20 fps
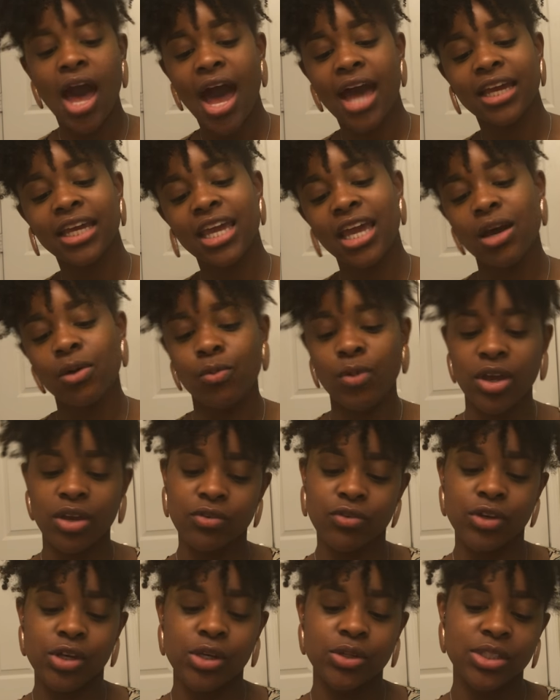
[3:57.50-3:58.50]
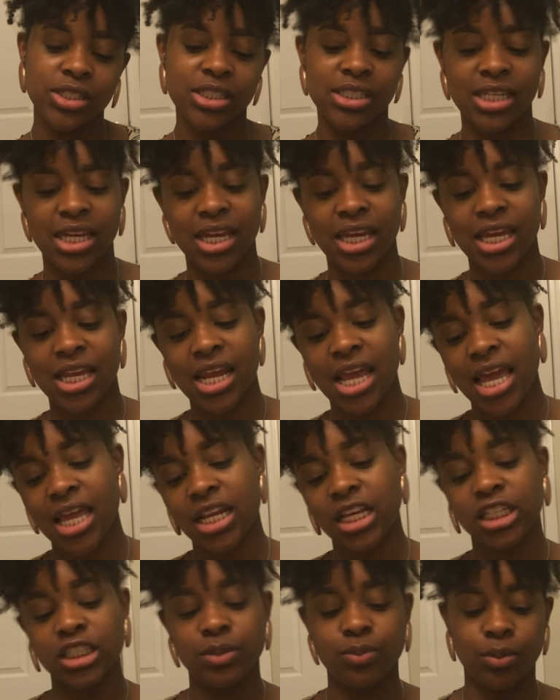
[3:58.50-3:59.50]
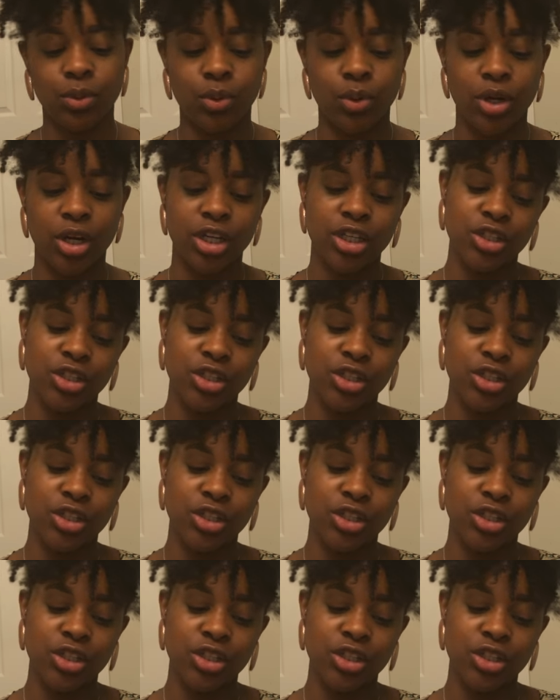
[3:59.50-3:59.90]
I can't wait for you to dig in and explore.